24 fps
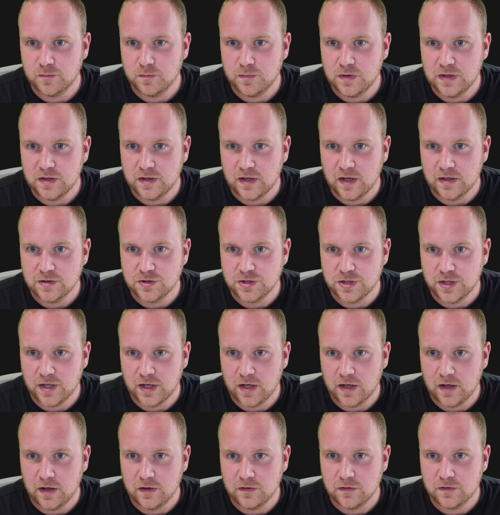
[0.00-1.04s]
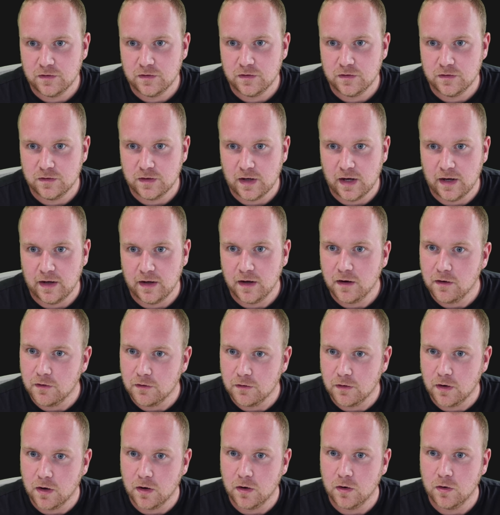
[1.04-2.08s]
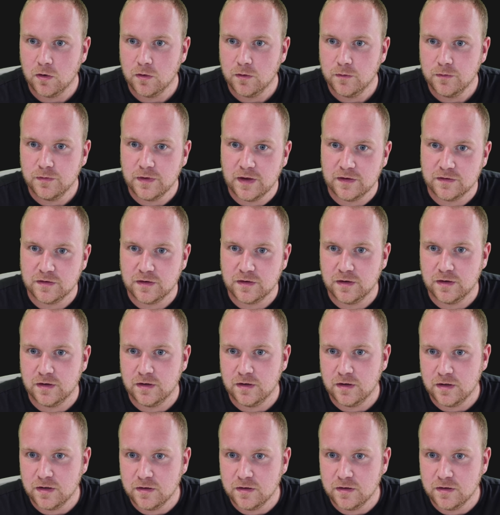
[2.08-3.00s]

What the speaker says: pkgs.hello that's going to